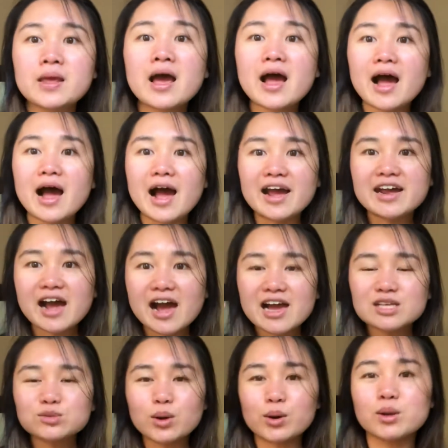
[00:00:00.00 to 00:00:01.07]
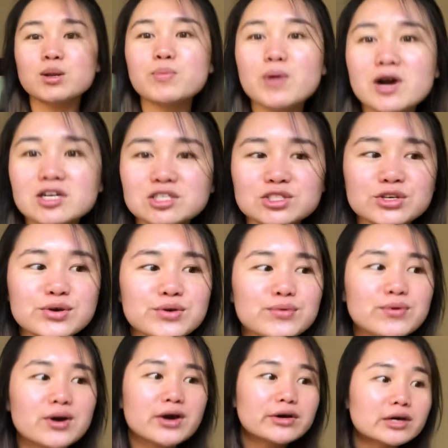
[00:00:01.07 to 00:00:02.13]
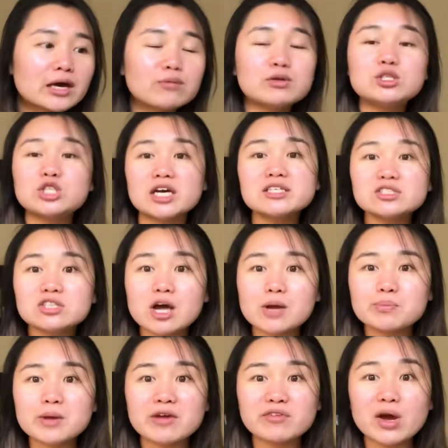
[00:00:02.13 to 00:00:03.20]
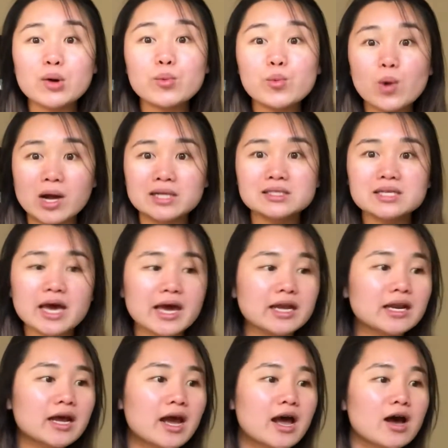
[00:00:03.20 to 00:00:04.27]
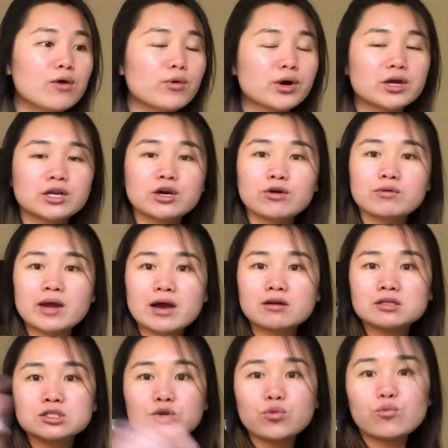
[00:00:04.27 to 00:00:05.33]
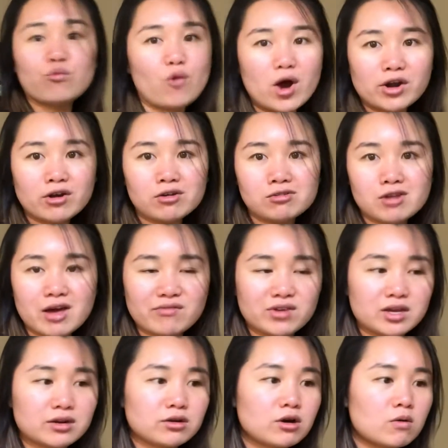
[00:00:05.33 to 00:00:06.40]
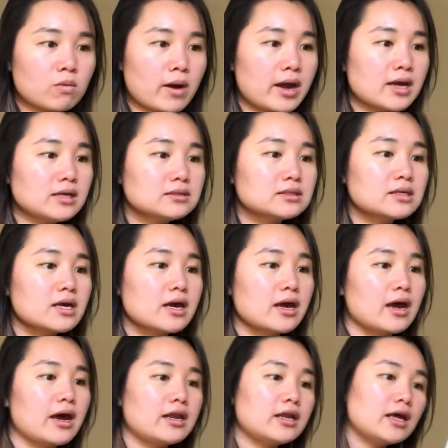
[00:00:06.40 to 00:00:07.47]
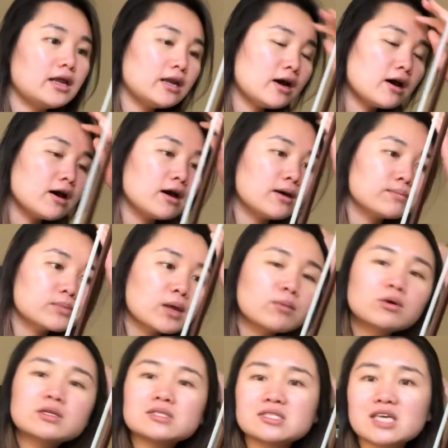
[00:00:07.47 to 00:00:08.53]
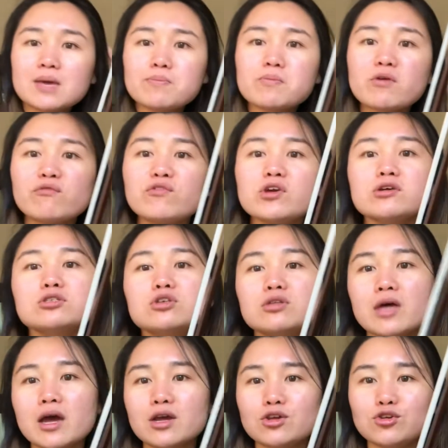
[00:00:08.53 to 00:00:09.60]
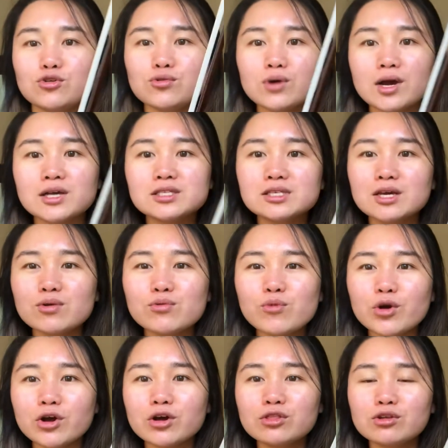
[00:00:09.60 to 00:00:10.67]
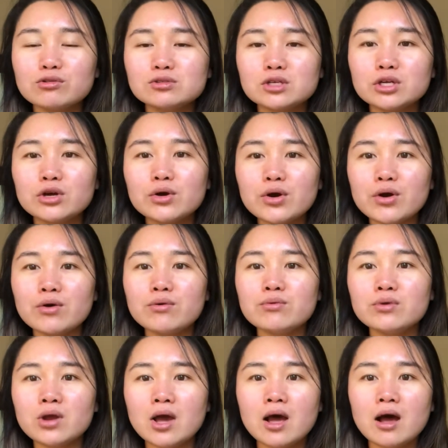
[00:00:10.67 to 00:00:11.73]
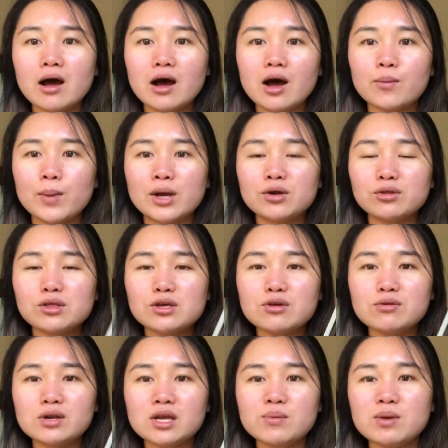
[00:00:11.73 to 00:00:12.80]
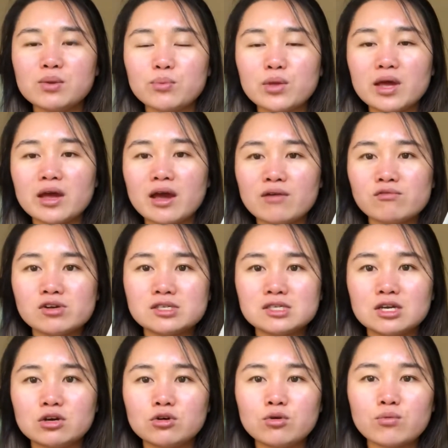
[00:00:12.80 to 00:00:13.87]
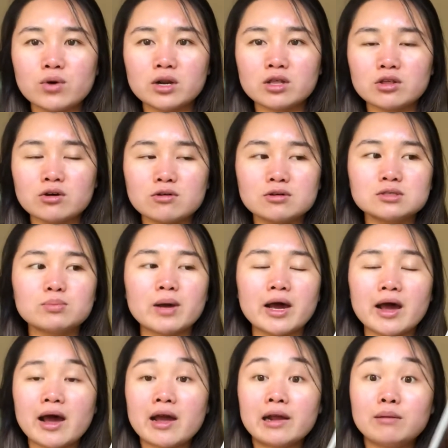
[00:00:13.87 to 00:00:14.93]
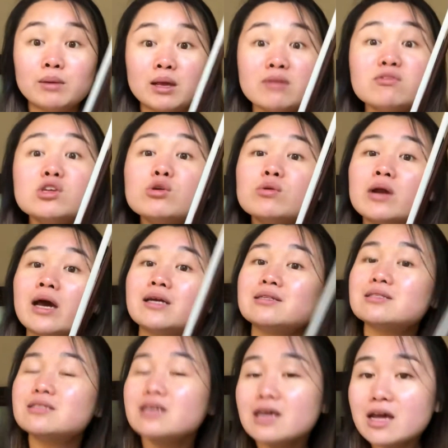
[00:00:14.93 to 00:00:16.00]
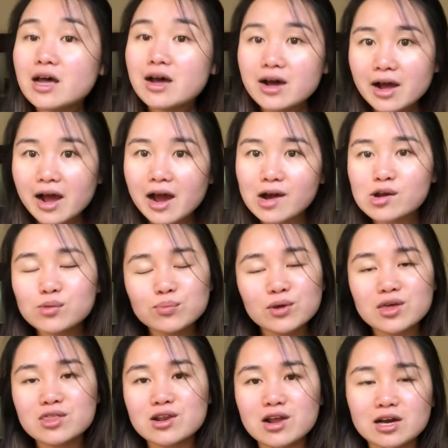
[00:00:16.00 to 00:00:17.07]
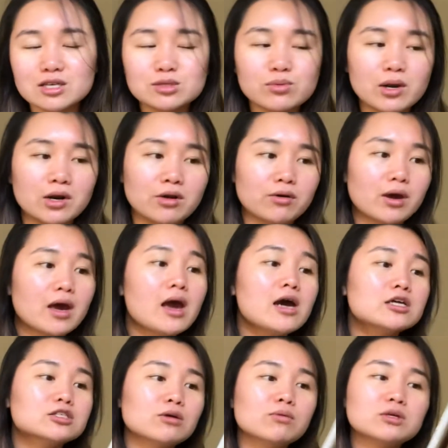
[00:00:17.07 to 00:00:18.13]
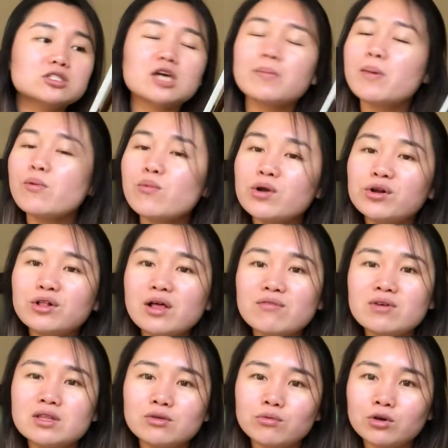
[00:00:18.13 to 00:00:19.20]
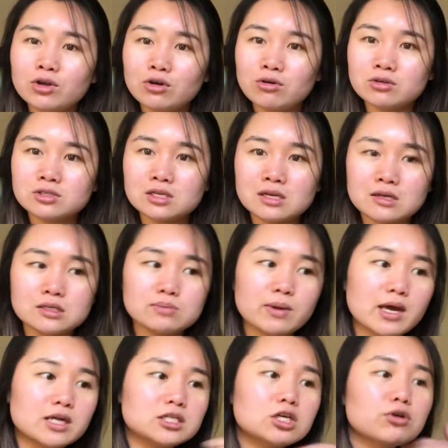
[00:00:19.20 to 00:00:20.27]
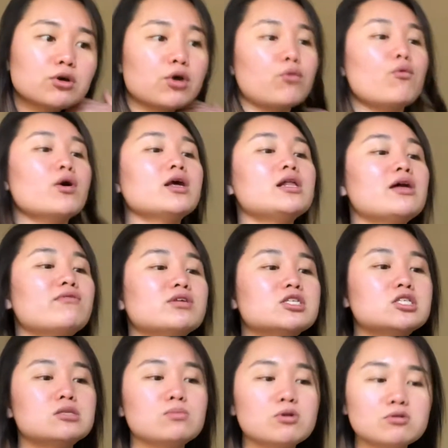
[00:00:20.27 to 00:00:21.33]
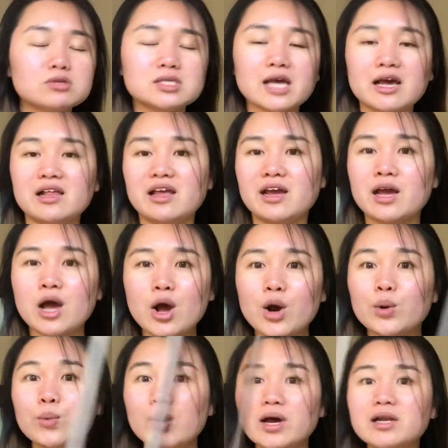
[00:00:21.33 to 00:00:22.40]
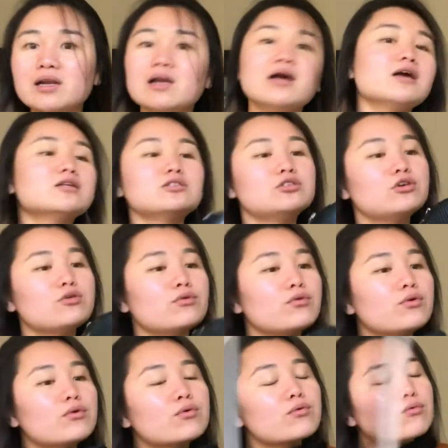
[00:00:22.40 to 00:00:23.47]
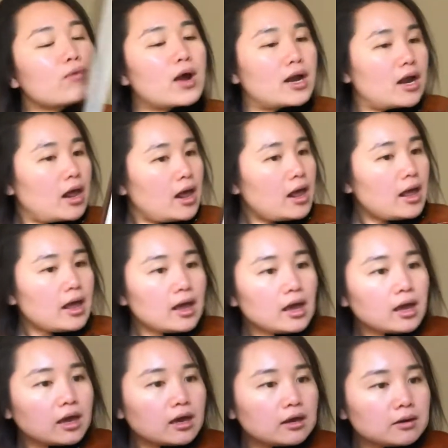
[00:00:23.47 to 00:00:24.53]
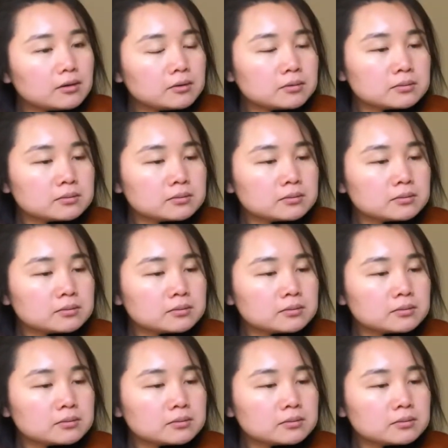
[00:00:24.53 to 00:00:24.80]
Hi guys, welcome to part 2. Okay, we just stopped off at 110. We're gonna go now into 111, all right? And then I'm gonna skip a few so that you guys can work on those on your own. I don't think you need me to play every single one of those, but I'm giving you an idea how to play the next one, okay? So I'm gonna stop at 111 and then we're gonna go on to the next page. Here we go, 111, smooth sailing. 1, 2, ready, and...